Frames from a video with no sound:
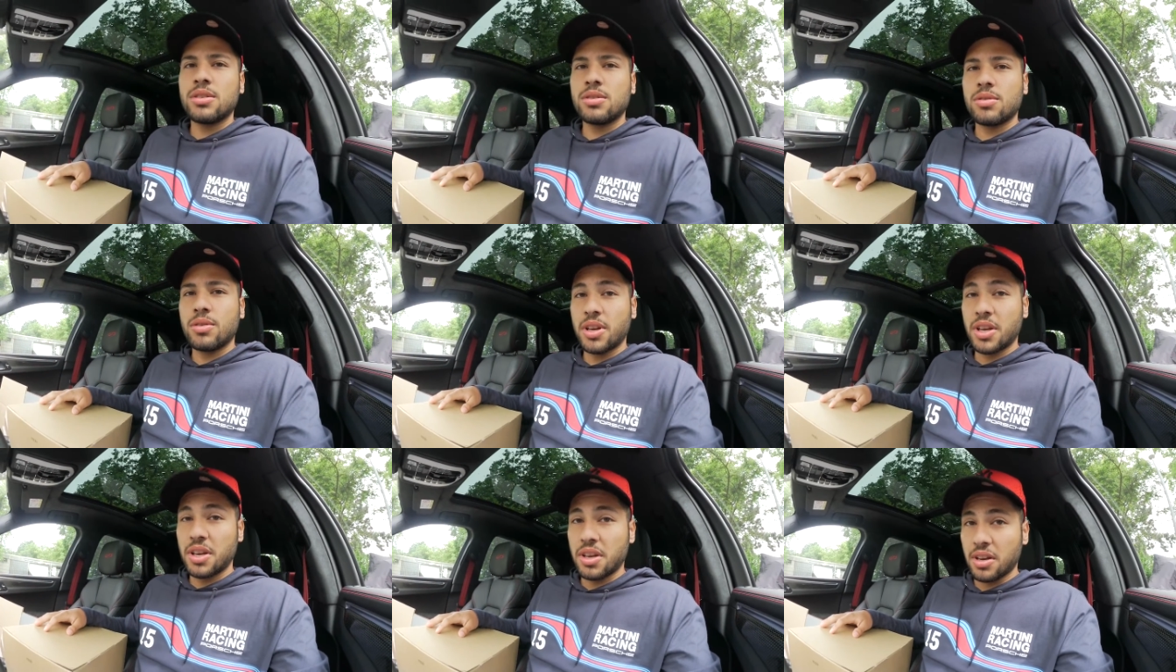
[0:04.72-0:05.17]

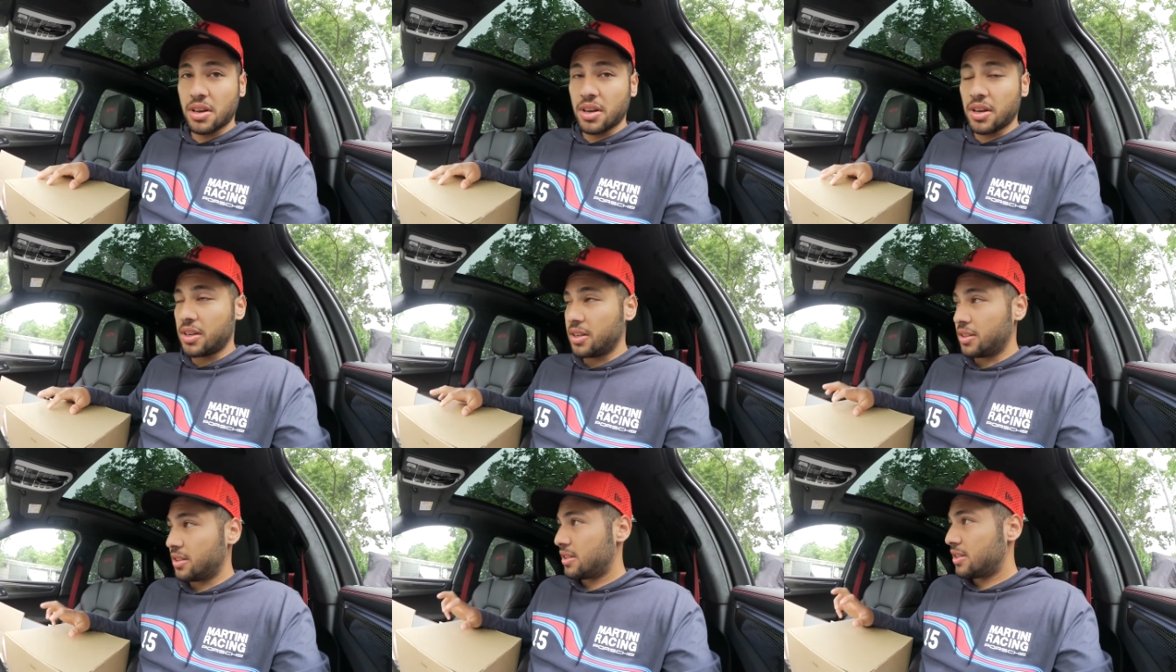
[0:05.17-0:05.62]
So hey
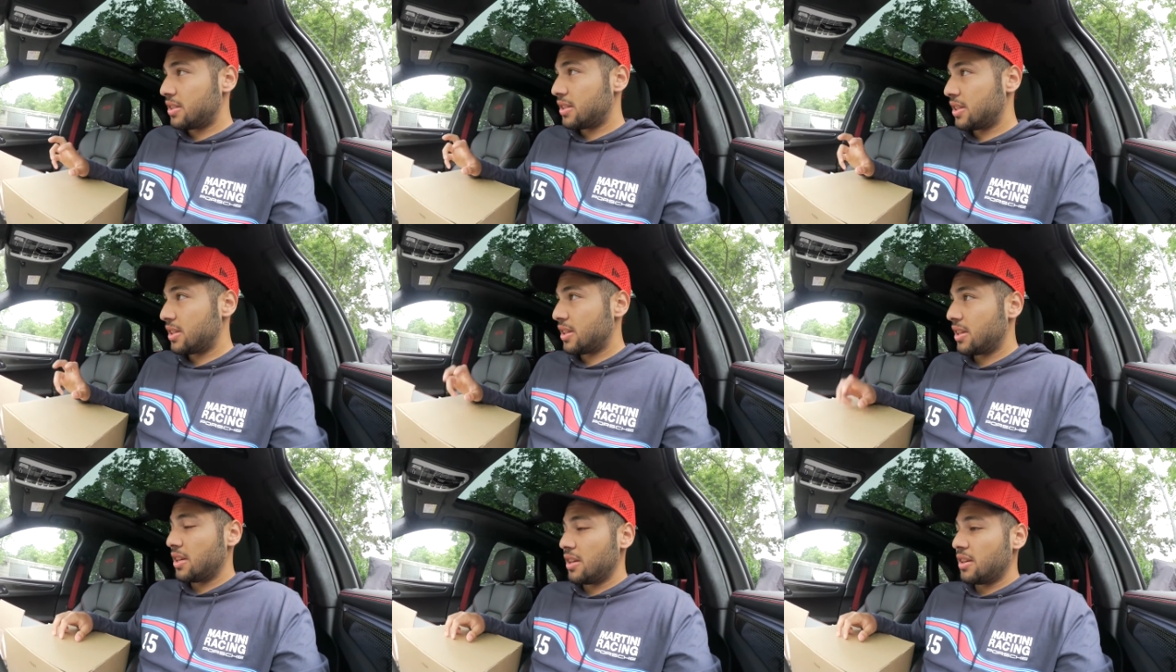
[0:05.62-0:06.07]
guys,
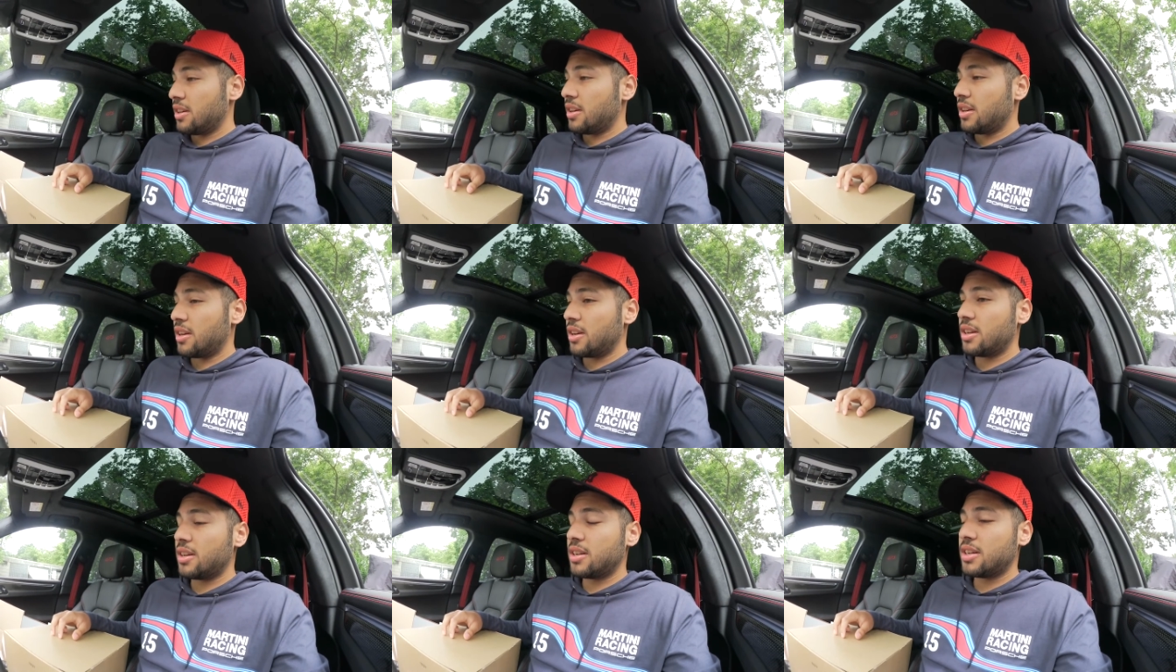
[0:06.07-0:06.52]

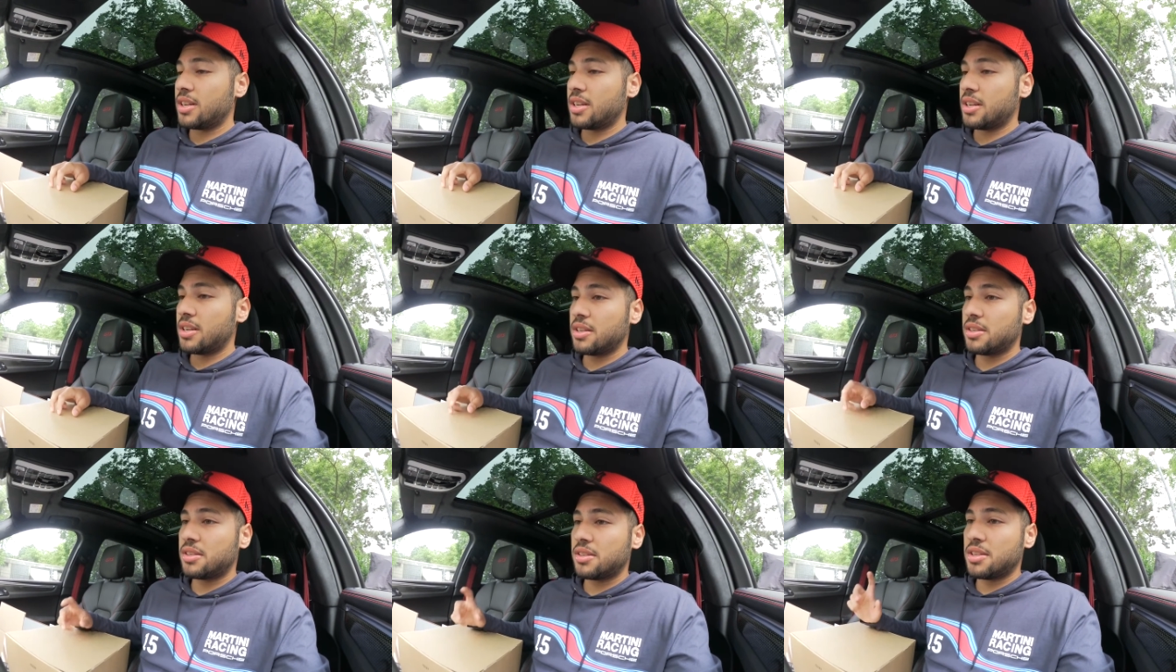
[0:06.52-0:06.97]

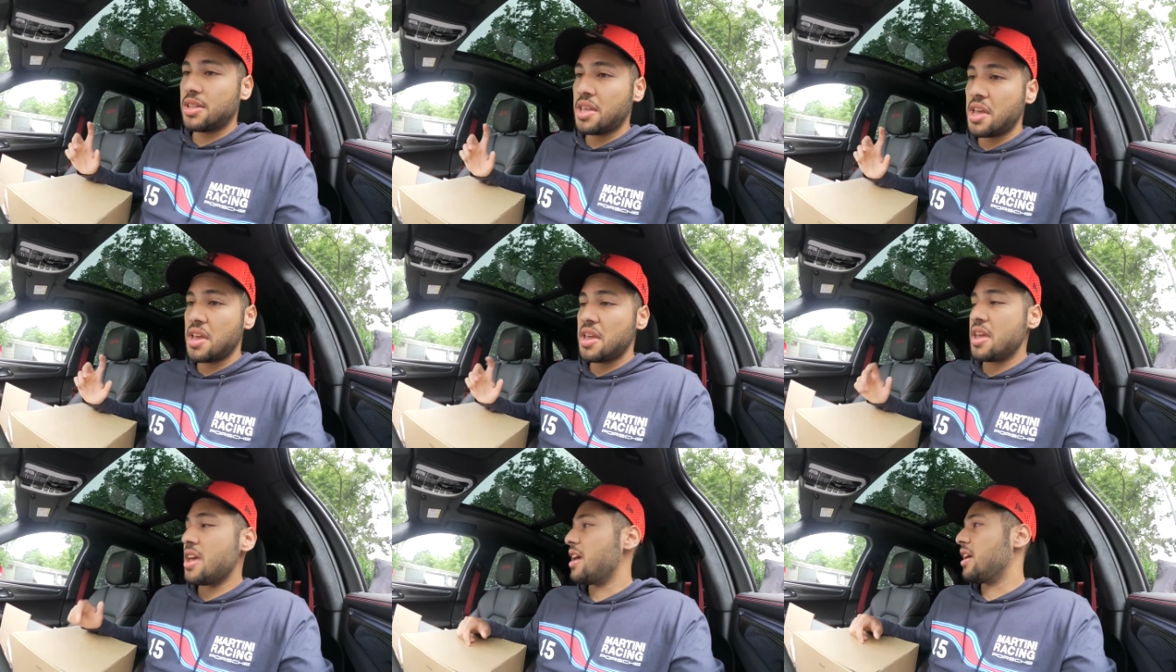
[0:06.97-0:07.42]
and it's
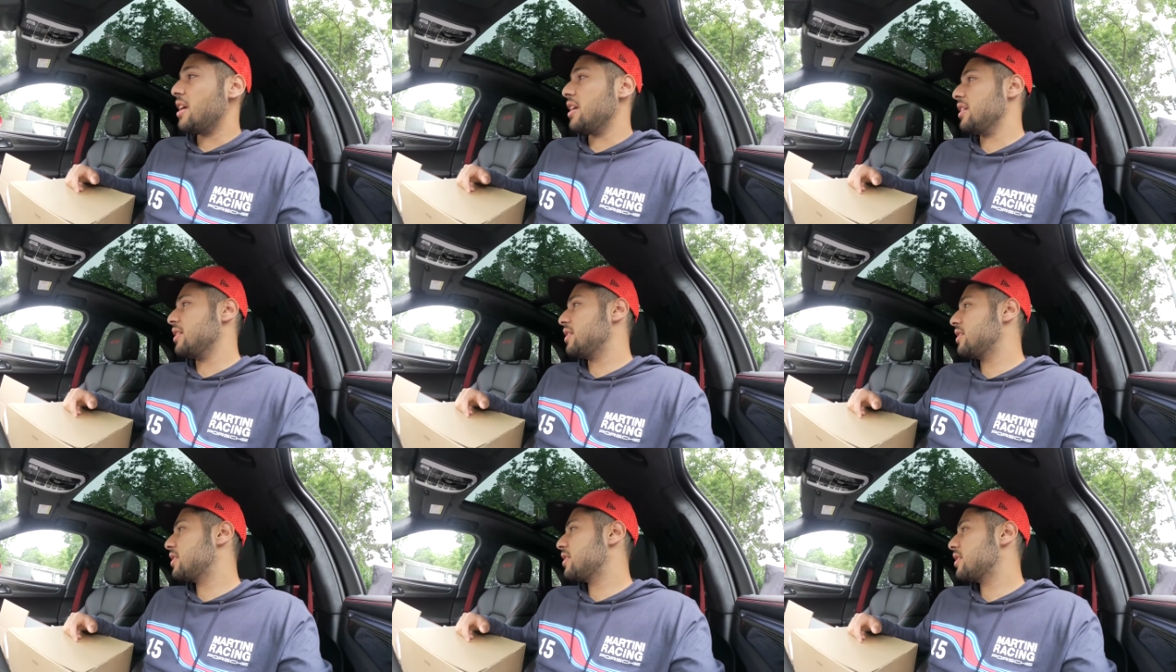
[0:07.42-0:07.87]
day
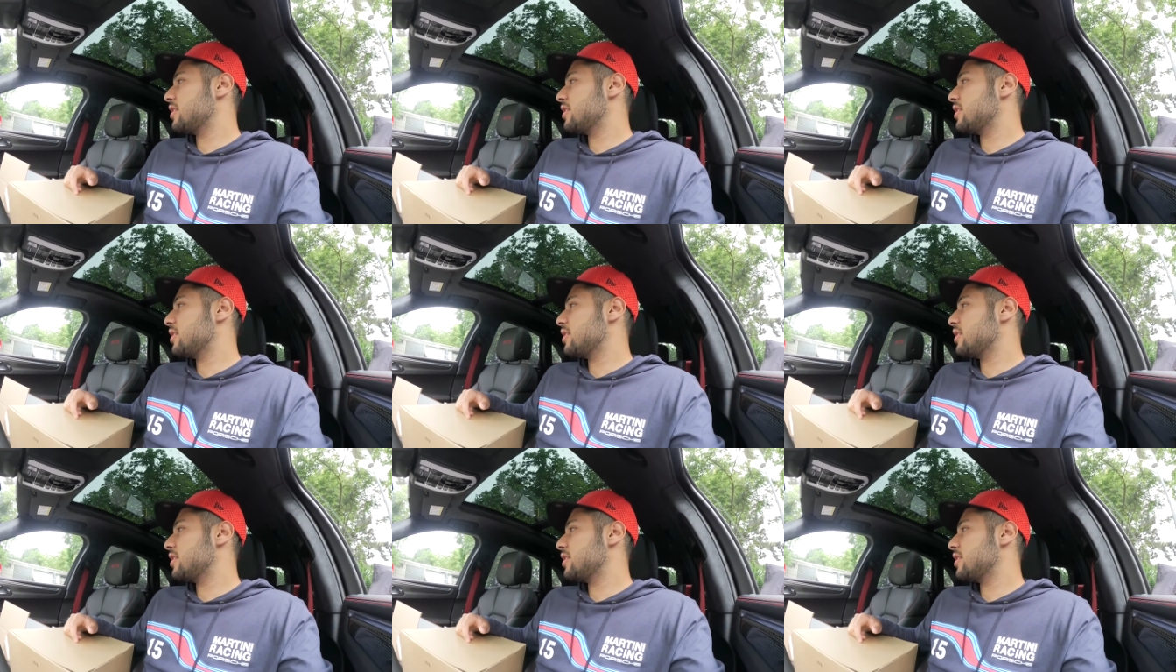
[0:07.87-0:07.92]
8.